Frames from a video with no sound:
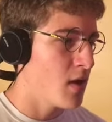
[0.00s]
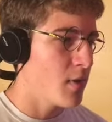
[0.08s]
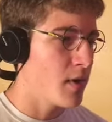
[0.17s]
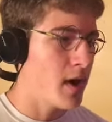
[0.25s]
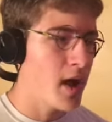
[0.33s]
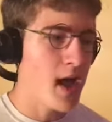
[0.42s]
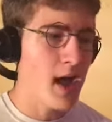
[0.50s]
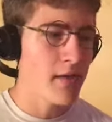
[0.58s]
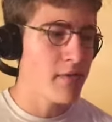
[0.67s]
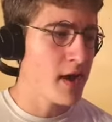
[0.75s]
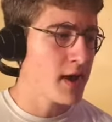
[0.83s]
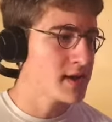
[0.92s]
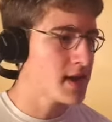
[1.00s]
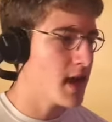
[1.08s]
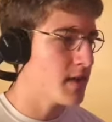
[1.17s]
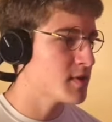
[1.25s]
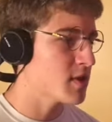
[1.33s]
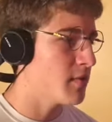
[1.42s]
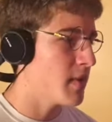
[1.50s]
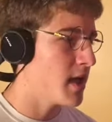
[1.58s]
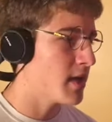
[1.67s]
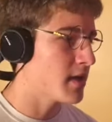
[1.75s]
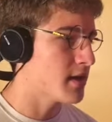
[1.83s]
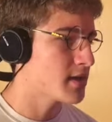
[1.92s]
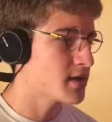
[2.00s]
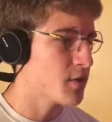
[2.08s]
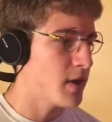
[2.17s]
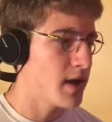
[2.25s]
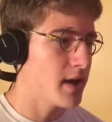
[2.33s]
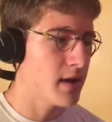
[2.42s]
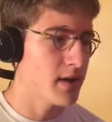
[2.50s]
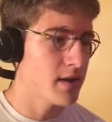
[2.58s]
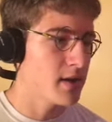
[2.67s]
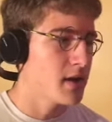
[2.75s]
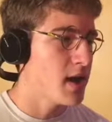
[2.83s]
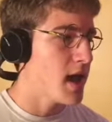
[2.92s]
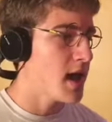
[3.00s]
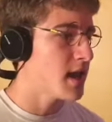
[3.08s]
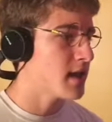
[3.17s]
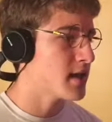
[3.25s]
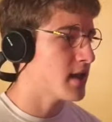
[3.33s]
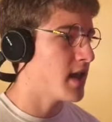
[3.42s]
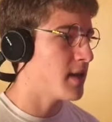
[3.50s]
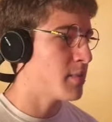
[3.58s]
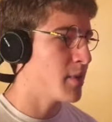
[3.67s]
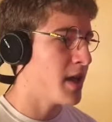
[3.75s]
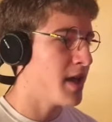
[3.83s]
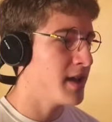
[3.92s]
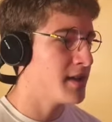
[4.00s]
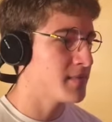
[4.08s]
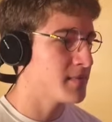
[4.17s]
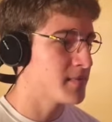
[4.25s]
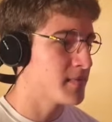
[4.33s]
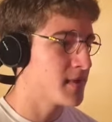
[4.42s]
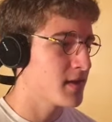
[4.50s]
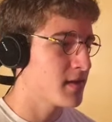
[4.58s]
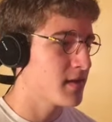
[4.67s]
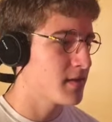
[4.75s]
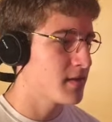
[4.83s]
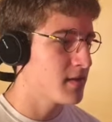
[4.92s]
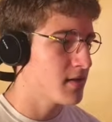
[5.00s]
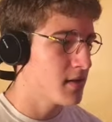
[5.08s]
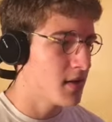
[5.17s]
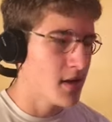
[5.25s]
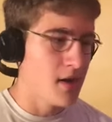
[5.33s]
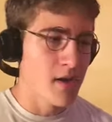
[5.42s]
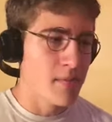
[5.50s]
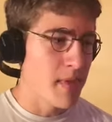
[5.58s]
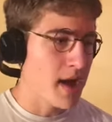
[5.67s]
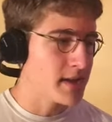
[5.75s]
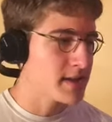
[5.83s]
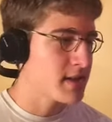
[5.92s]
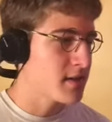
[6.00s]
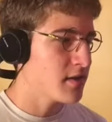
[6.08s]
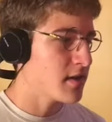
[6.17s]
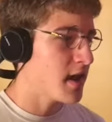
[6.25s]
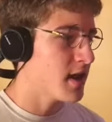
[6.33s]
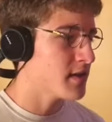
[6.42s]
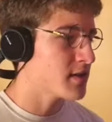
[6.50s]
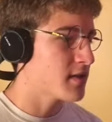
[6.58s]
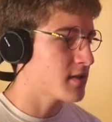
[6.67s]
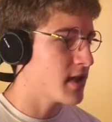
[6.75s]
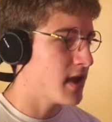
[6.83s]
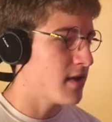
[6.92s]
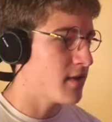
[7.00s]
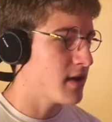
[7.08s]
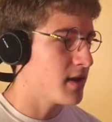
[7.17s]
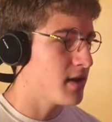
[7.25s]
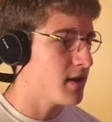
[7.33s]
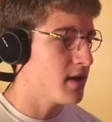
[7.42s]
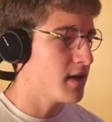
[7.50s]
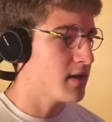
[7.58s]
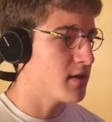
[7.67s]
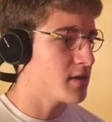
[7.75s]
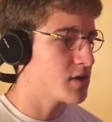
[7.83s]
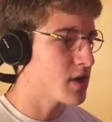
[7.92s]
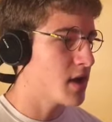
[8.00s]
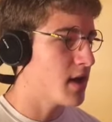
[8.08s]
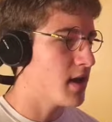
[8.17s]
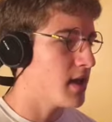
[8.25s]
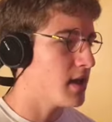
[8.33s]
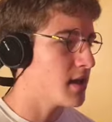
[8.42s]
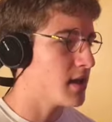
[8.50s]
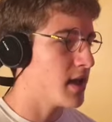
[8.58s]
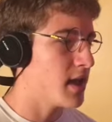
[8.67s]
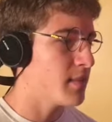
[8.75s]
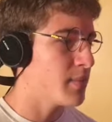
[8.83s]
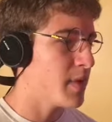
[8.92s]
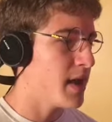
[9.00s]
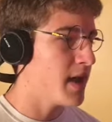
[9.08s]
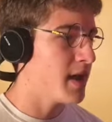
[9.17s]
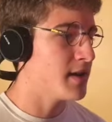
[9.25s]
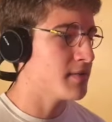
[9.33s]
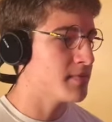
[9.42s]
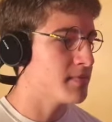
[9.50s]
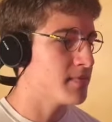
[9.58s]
1/2 I times omega squared. Incline plane. Mass still cancels out in inertia. Incline plane.